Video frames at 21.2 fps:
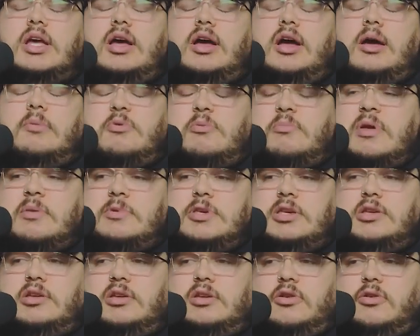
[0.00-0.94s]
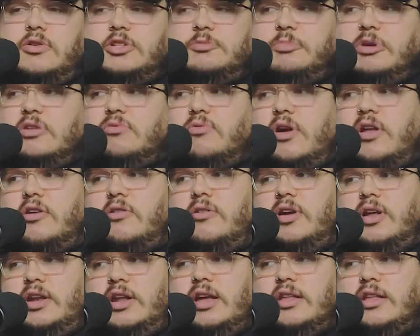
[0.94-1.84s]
uh, but maybe you're a speedrunner and,